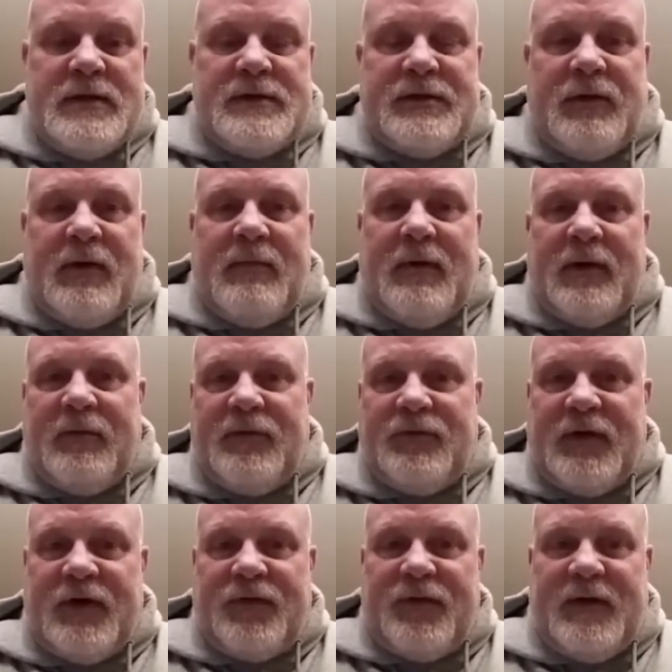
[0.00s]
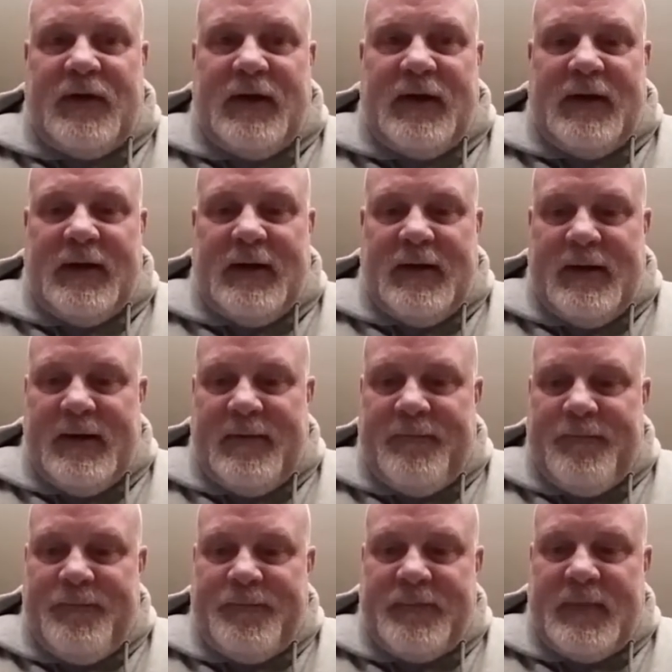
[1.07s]
So I want to address
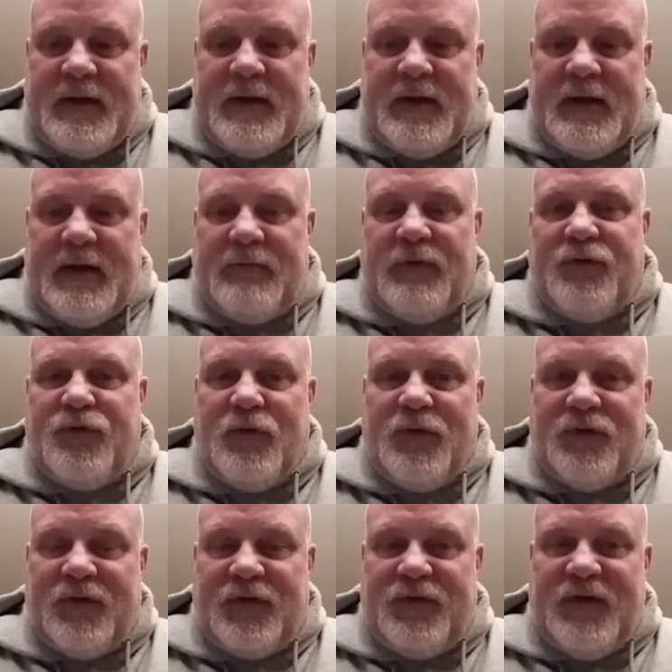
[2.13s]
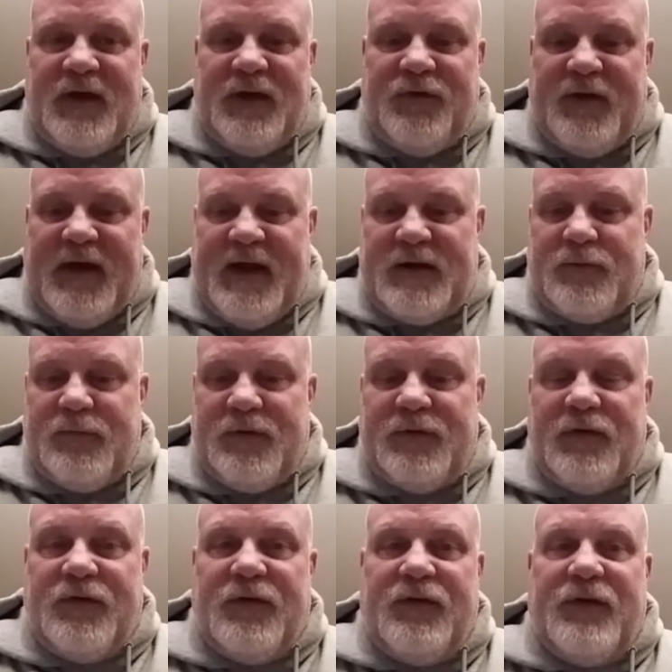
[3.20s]
the Every Student Succeeds Act,
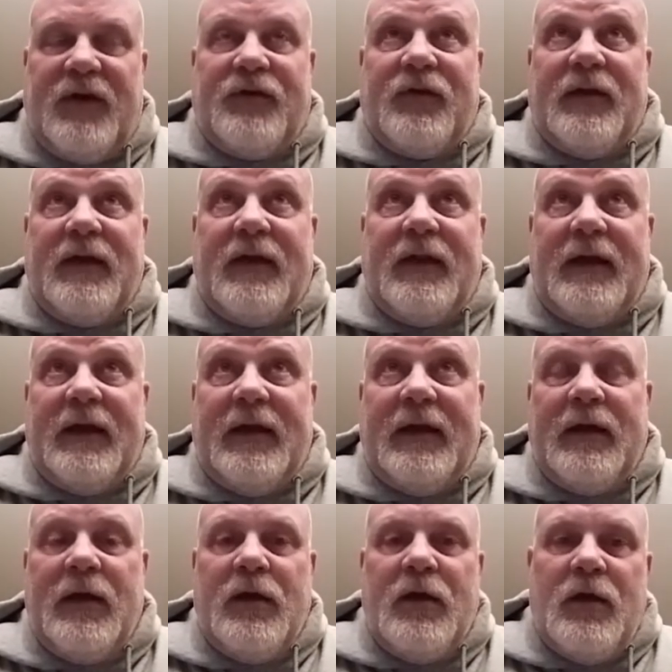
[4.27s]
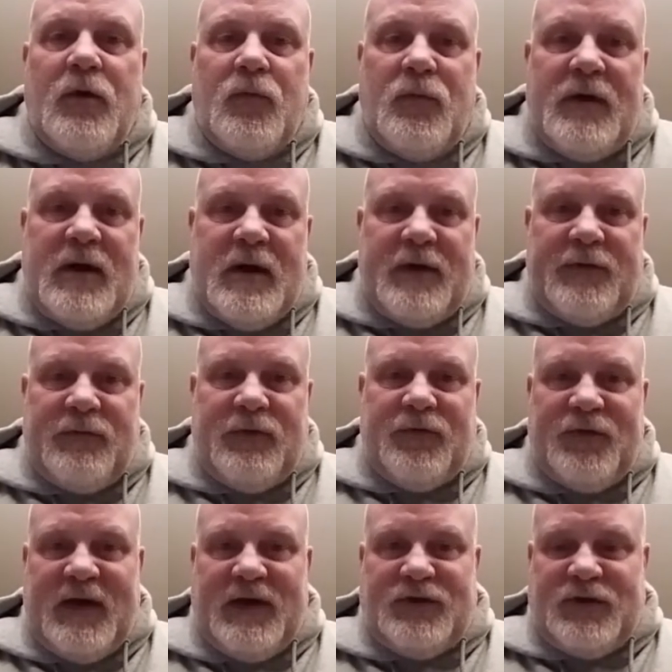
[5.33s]
which is essentially the
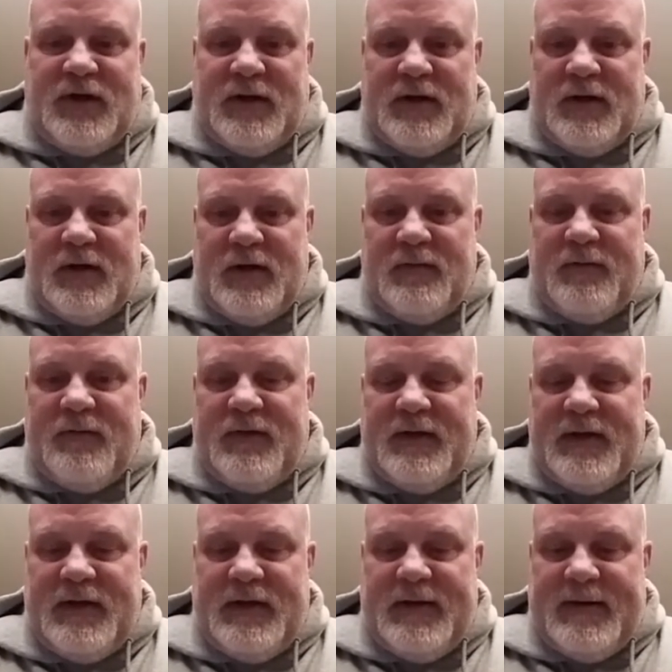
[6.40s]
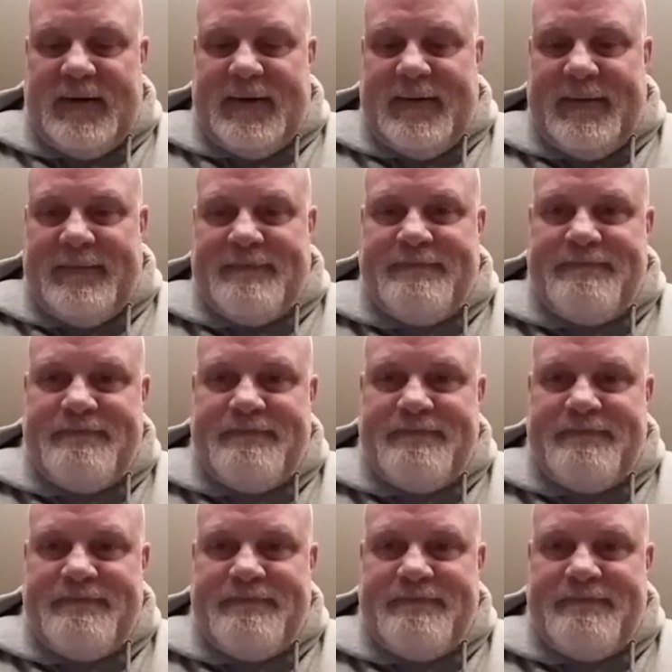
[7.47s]
reauthorization of the